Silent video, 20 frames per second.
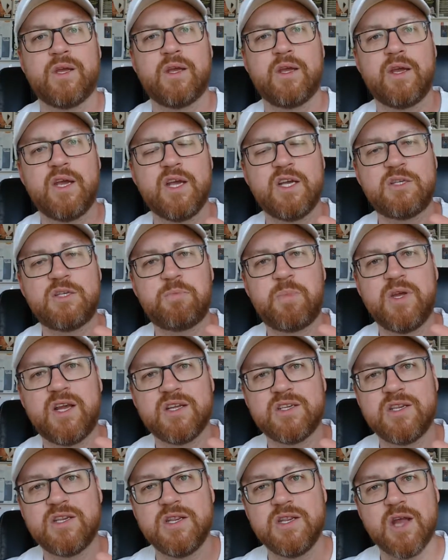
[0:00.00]
It's
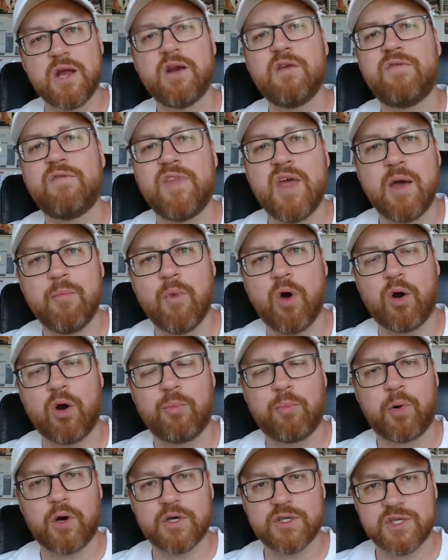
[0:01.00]
because none of them are
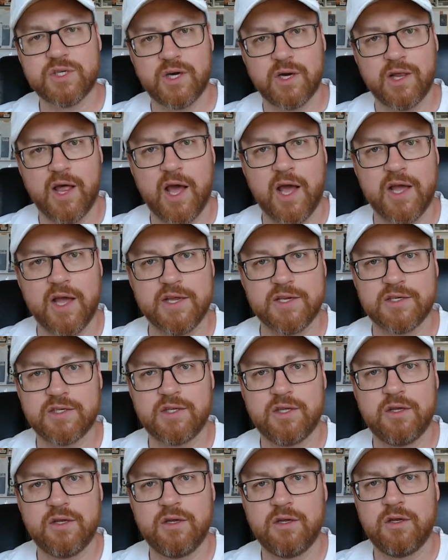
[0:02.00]
personalized
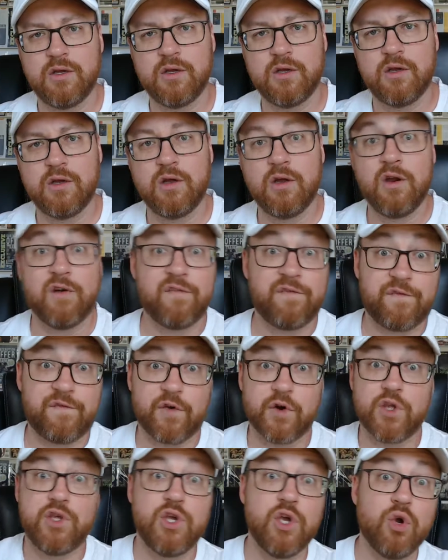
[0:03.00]
for
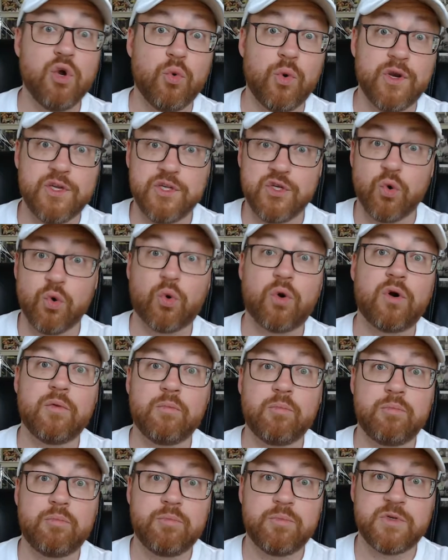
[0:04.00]
you in your
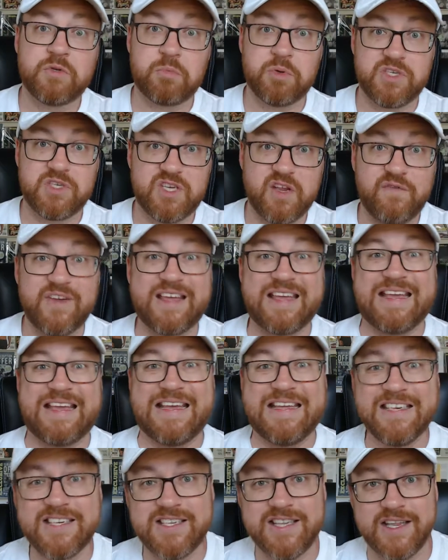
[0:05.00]
specific
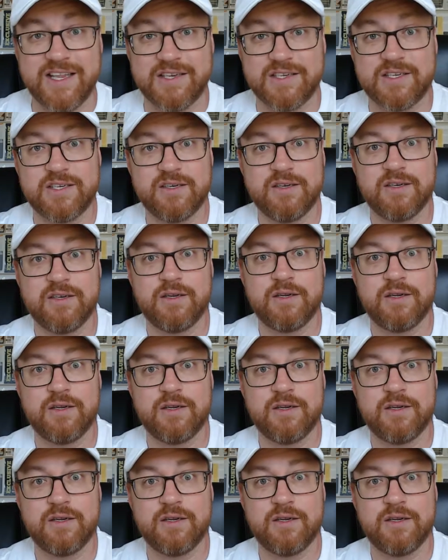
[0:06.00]
instance.